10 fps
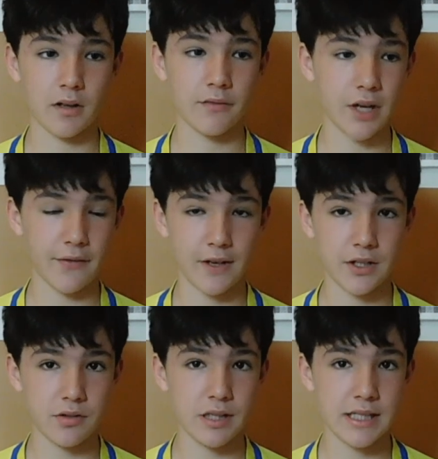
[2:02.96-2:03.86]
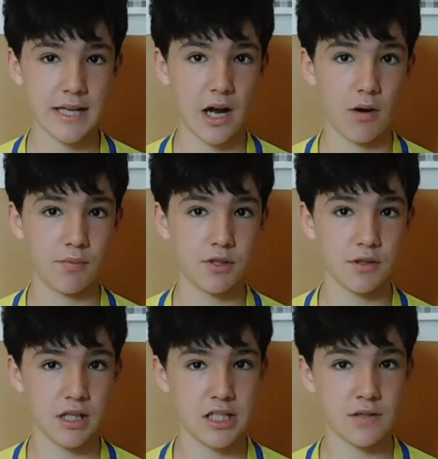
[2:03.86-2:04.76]
the FA do need to help
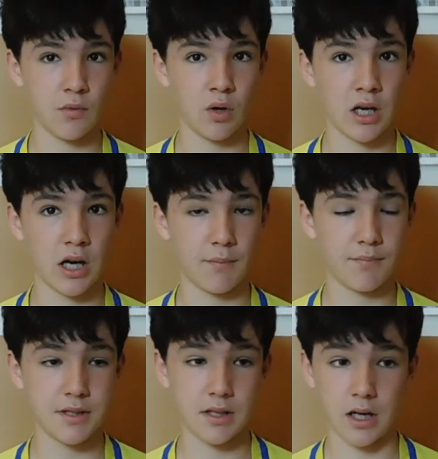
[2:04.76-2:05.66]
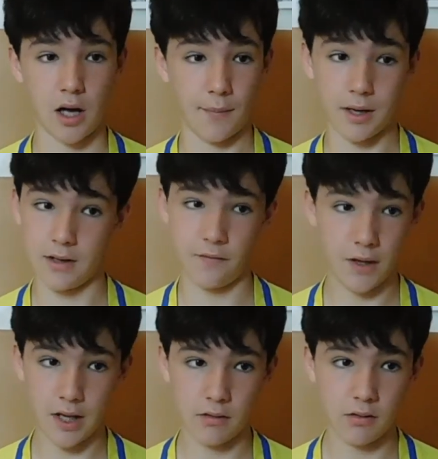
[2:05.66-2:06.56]
these smaller clubs, and if they